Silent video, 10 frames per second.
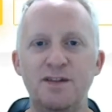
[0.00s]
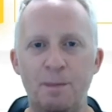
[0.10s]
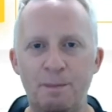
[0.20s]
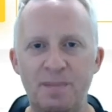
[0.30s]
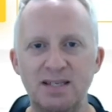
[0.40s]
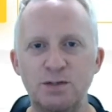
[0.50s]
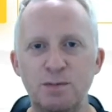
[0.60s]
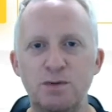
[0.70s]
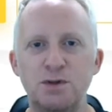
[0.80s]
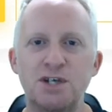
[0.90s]
the best
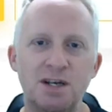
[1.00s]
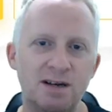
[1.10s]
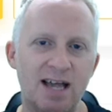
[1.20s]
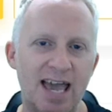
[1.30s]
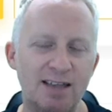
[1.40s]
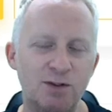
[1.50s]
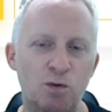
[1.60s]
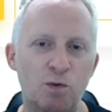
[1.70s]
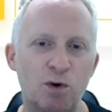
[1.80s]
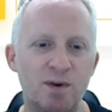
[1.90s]
crypto channel in
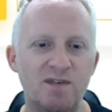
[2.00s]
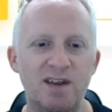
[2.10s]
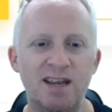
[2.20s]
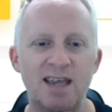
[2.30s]
the world, my friend.